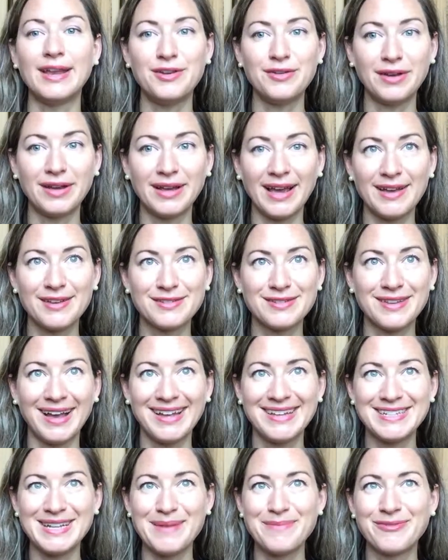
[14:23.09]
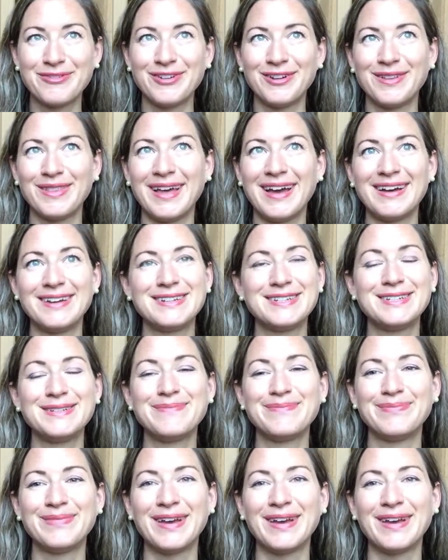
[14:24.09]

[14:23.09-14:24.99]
and you can get signed up for that.